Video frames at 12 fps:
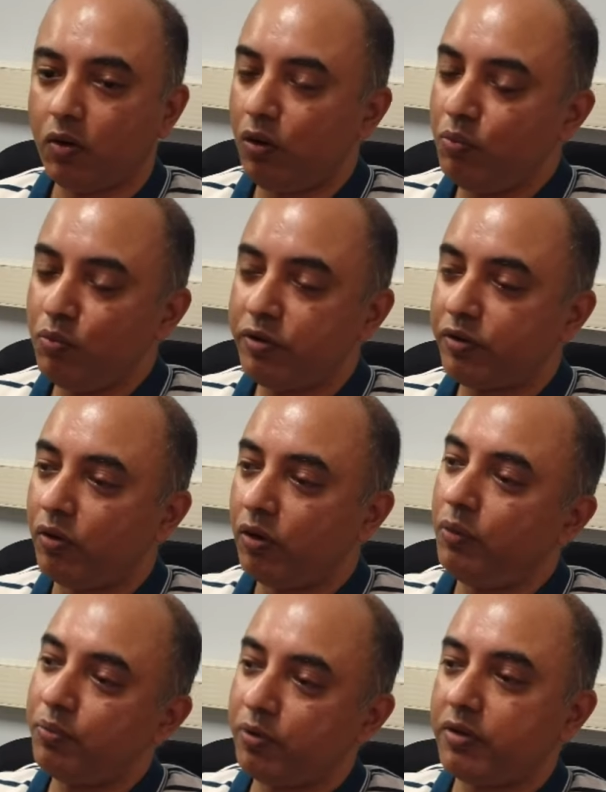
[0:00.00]
almost
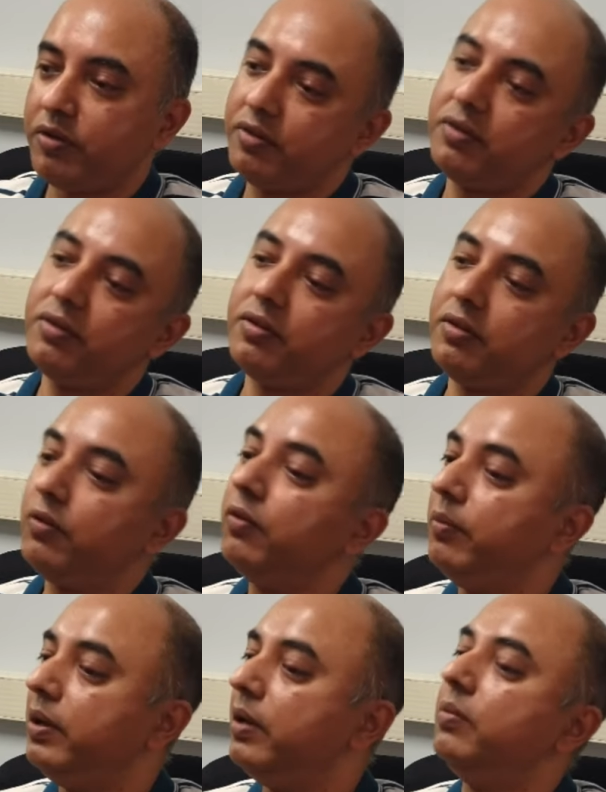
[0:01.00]
all processes you
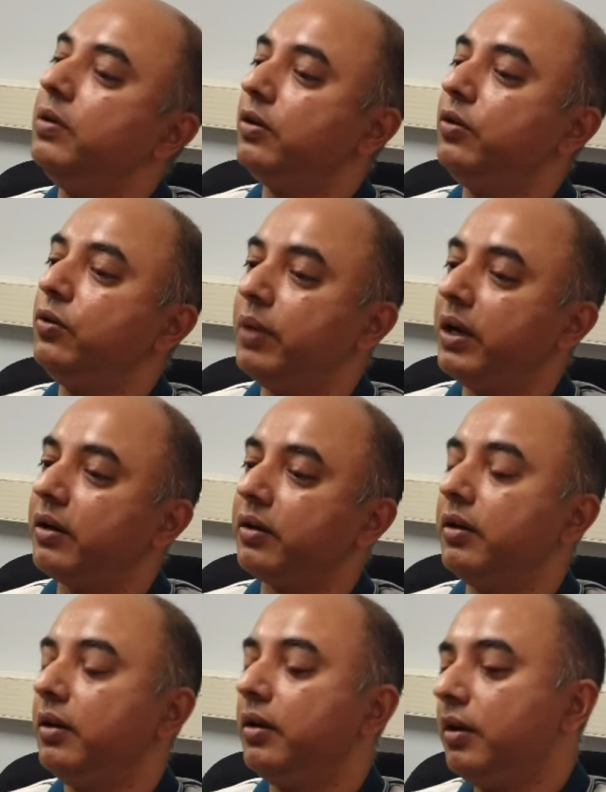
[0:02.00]
will be able to do better,
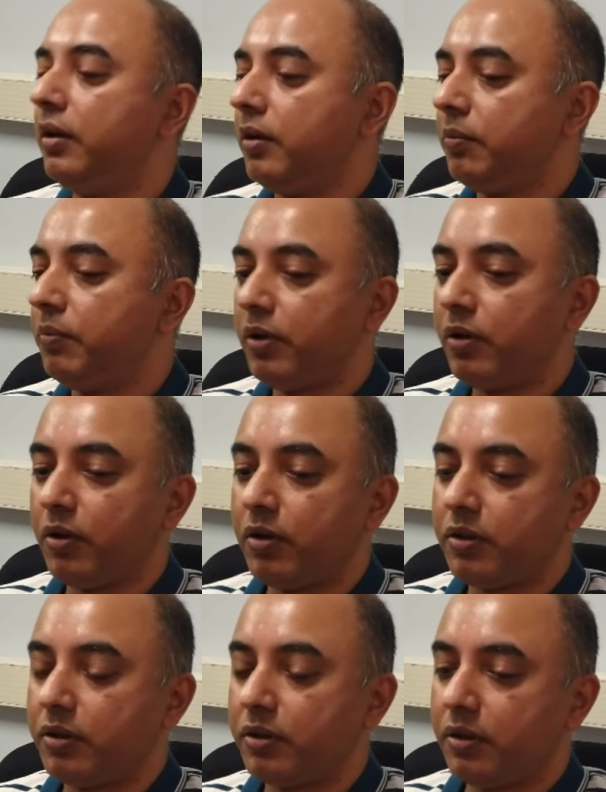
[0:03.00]

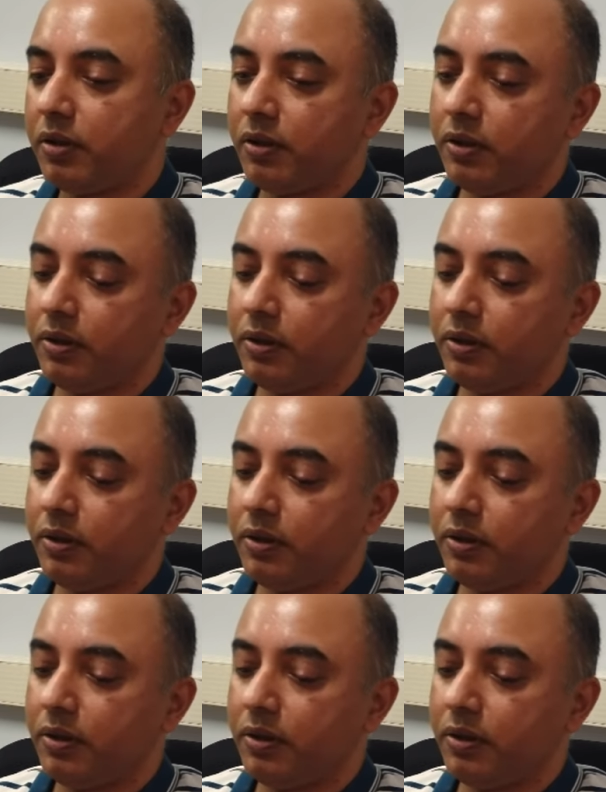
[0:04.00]
because